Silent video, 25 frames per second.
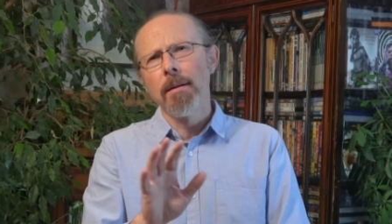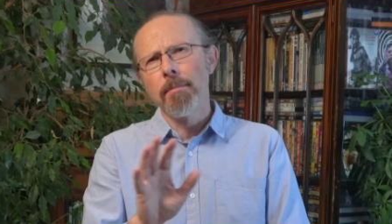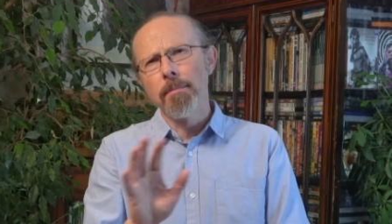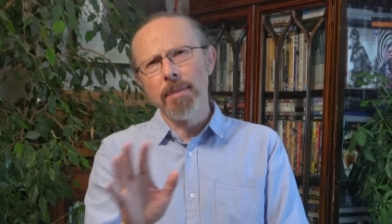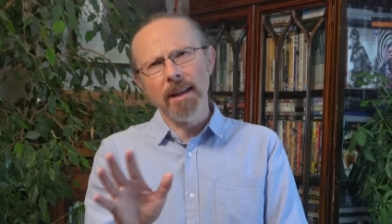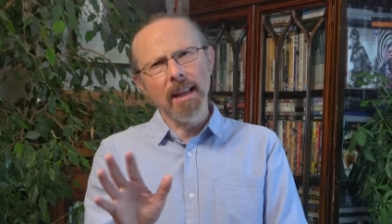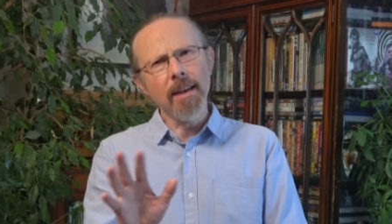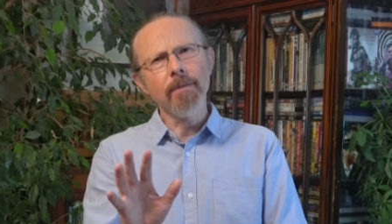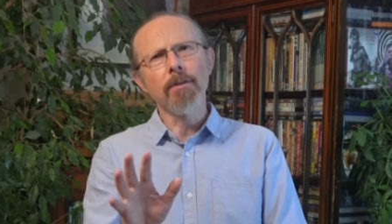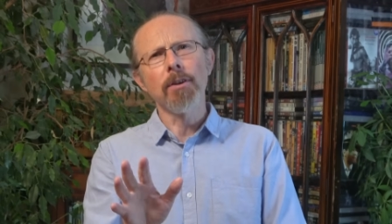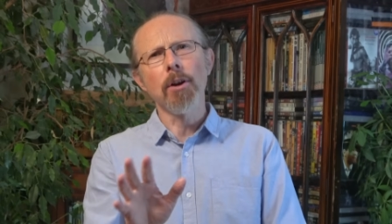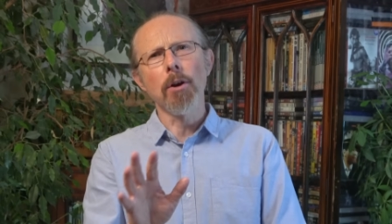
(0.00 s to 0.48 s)

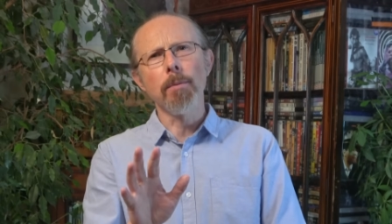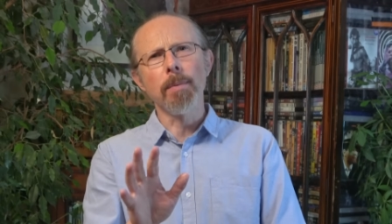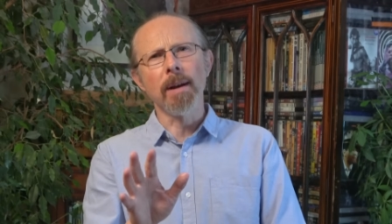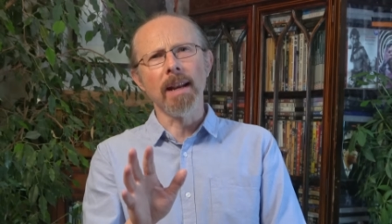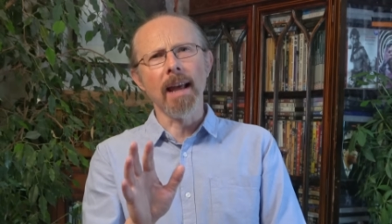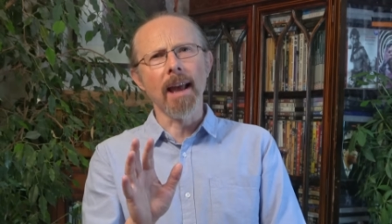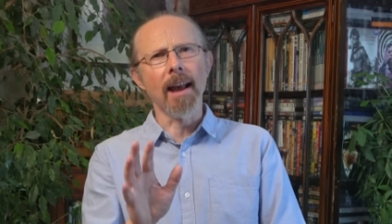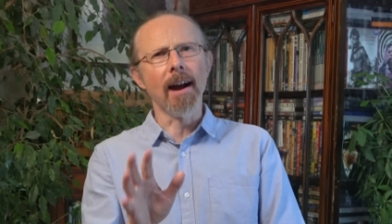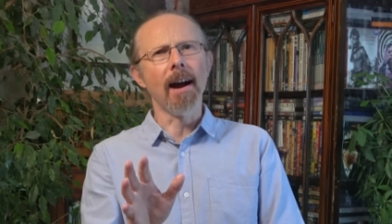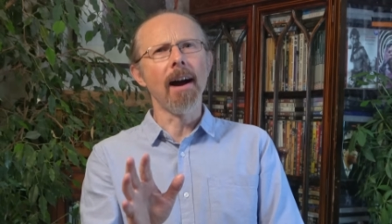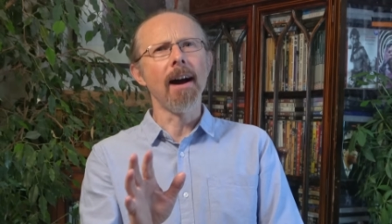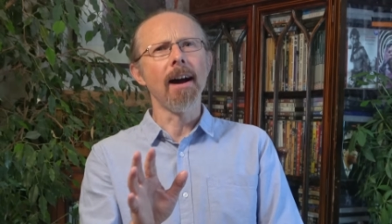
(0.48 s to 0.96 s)
But even
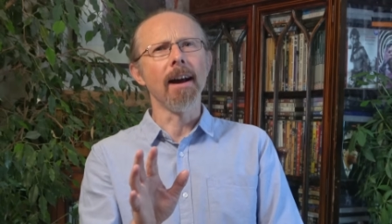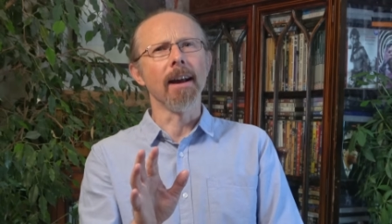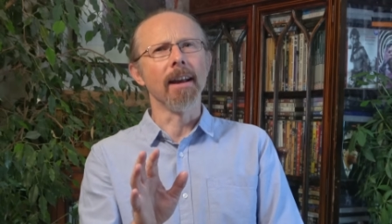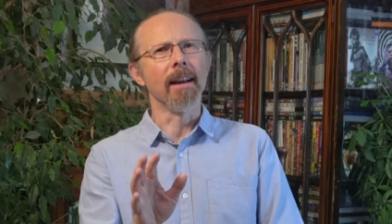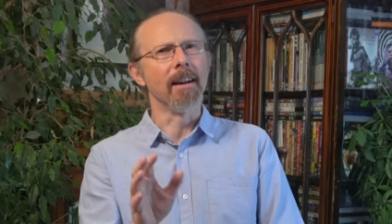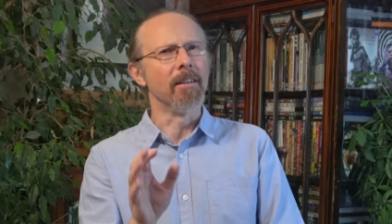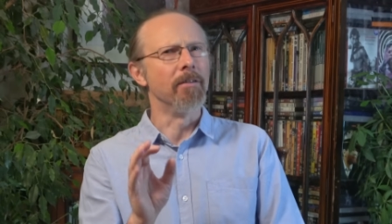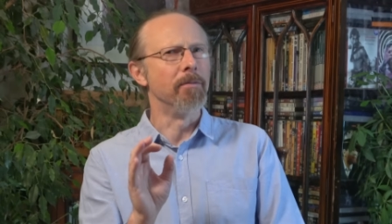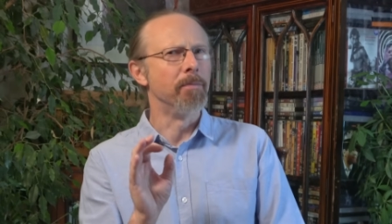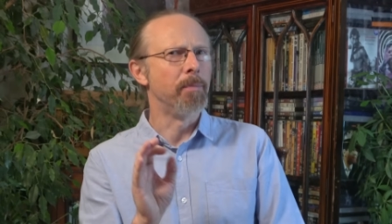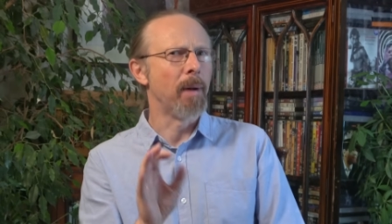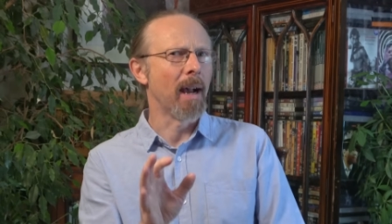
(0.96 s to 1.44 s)
OpenAI
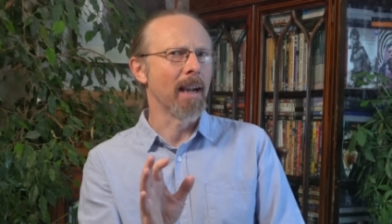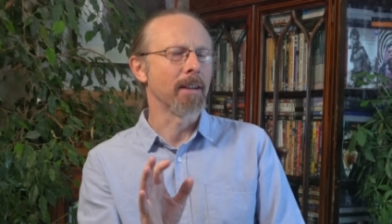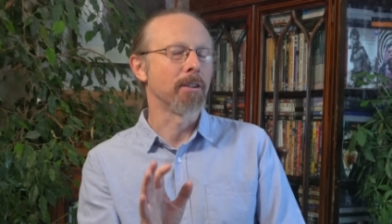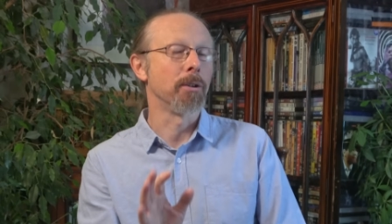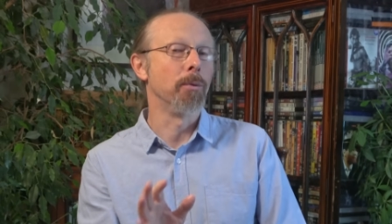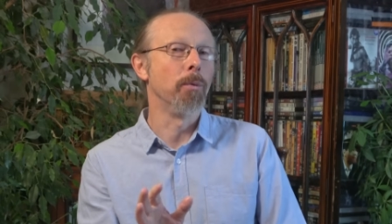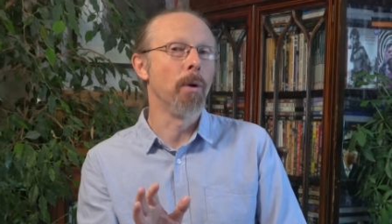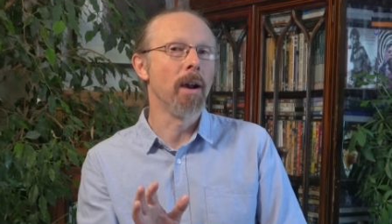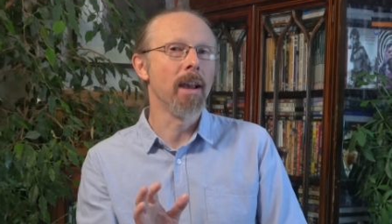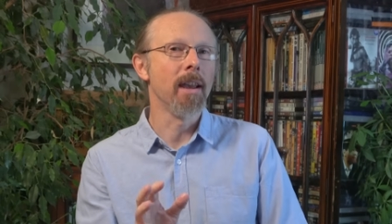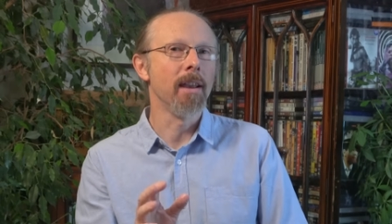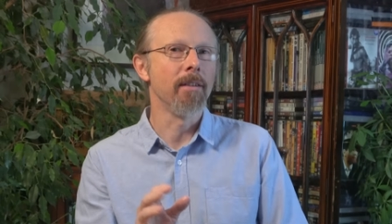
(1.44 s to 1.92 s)
have backed
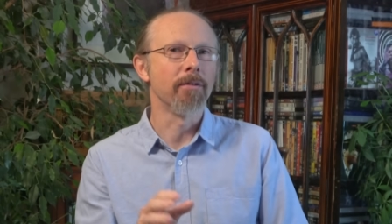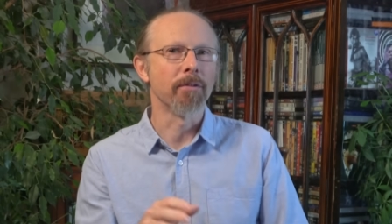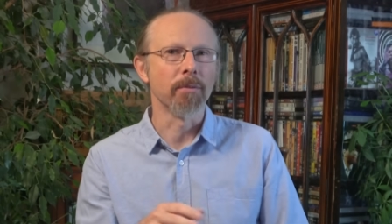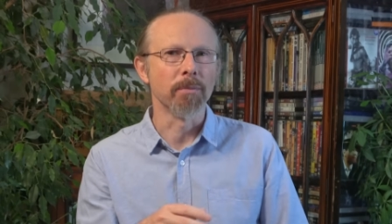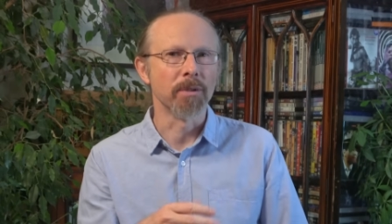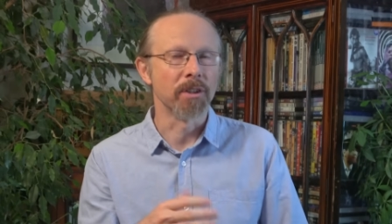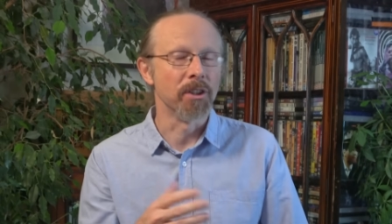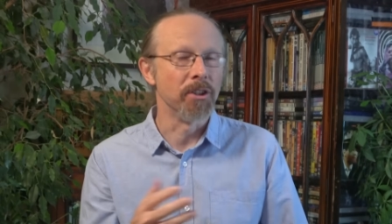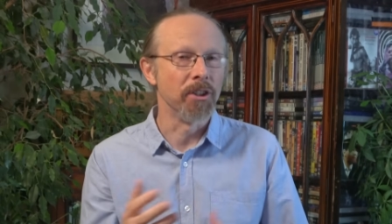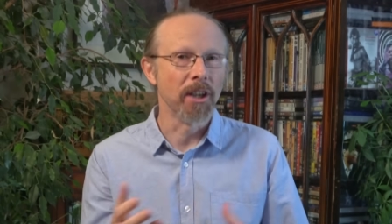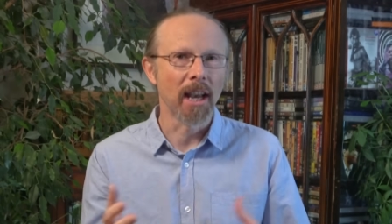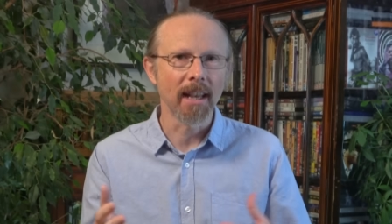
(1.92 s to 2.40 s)
away from
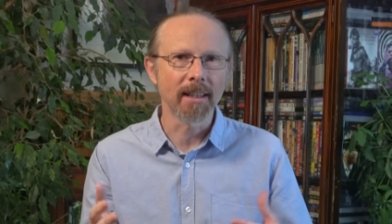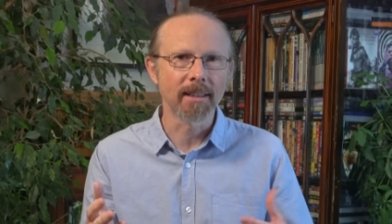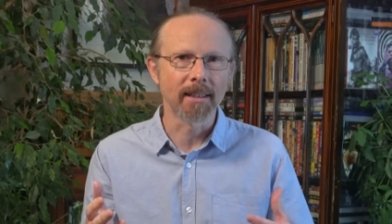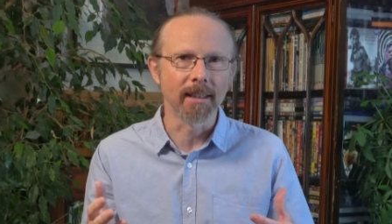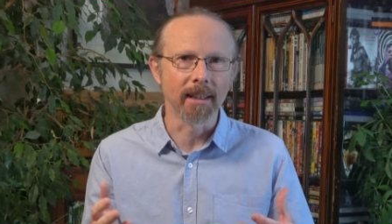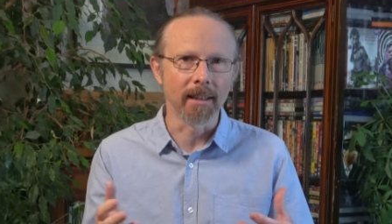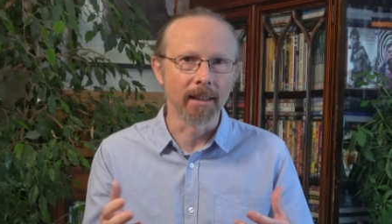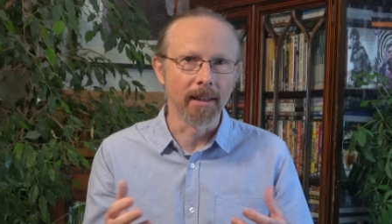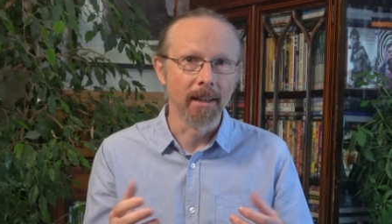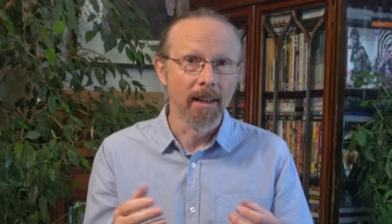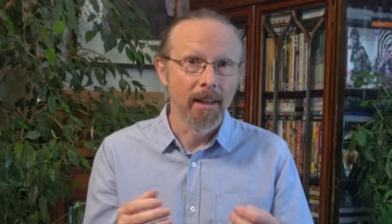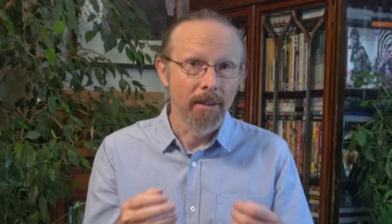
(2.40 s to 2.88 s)

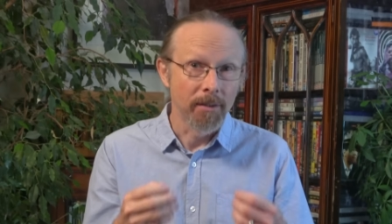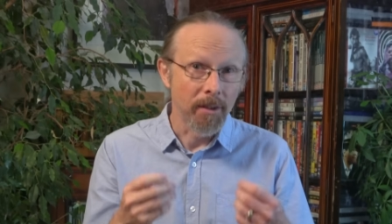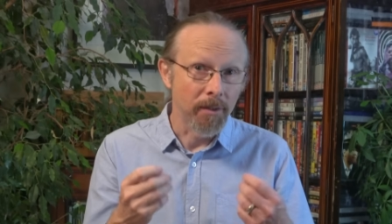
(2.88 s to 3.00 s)
suggesting